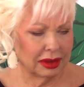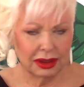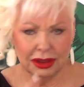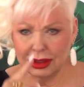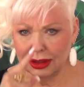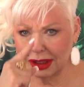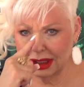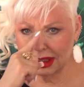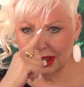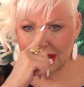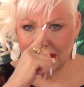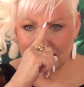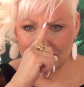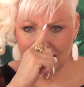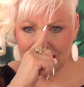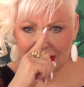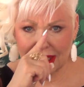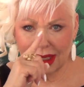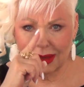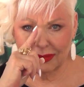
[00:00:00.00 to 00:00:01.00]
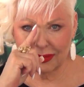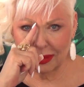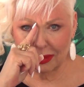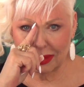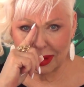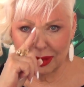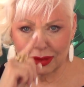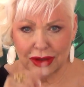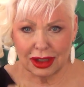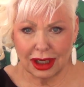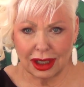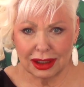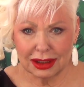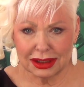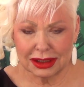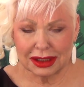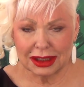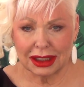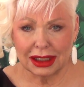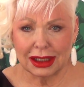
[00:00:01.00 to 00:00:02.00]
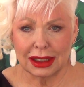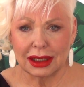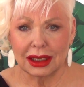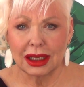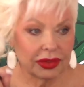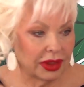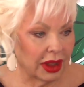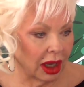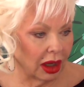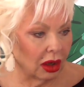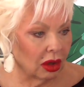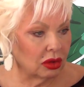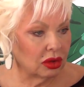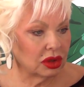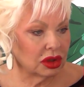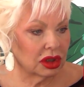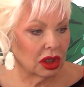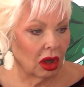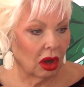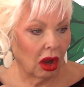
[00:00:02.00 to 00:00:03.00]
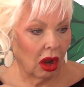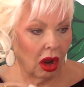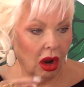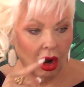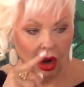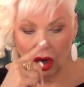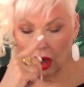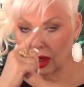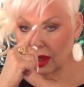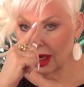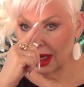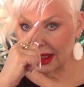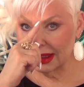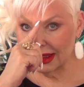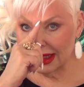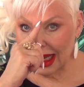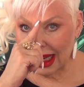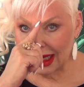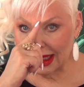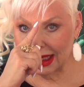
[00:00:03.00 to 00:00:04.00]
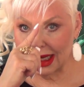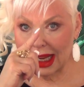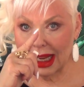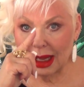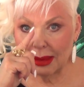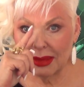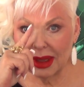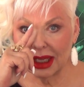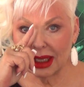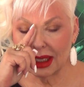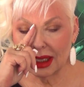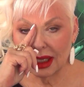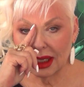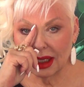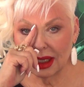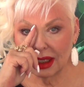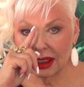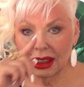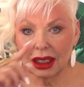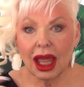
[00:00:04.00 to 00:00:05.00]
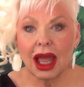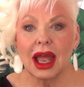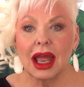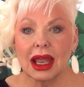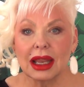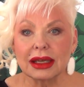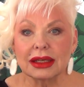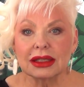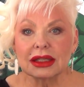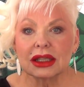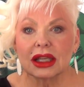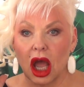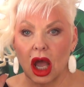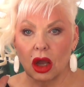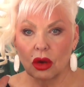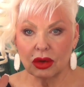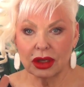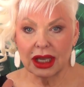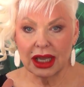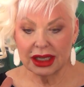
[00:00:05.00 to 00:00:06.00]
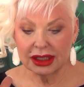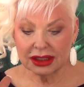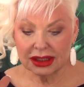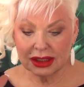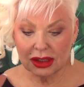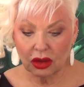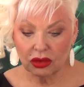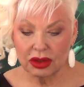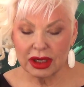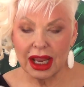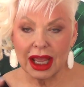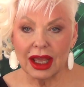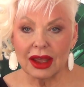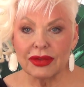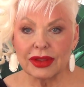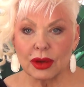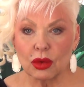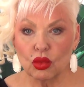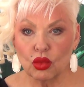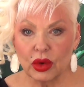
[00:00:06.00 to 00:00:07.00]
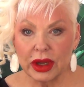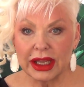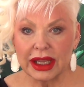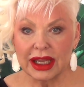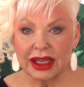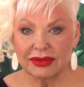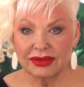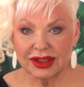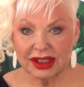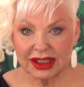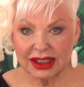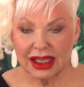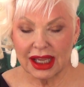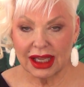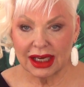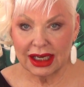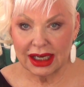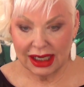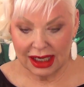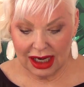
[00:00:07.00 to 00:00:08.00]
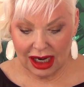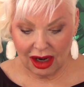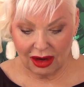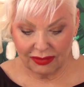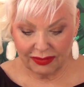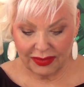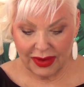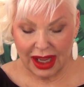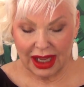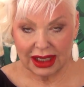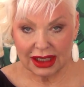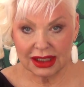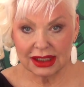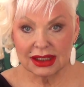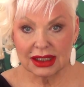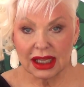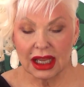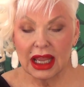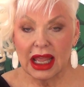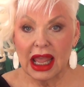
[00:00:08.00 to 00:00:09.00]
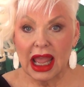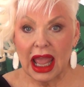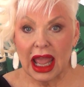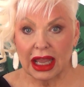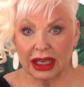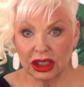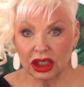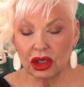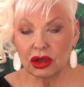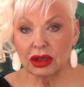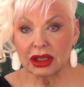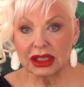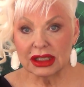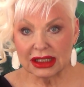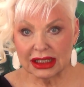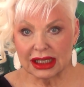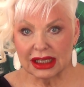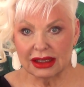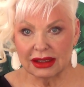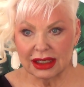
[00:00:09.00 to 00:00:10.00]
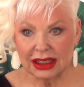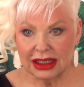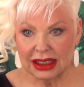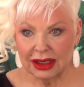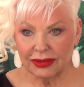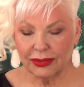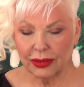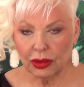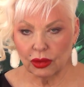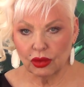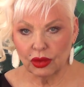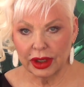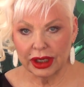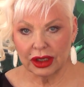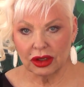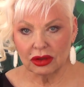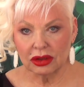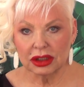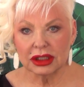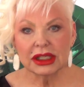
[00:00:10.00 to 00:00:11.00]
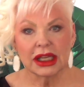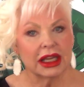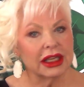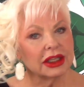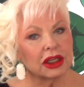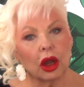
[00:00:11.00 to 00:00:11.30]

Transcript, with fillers: You can see it's time for Botox again. Those are dynamic lines. Okay, so now that we have studied our face and you can see the different wrinkles.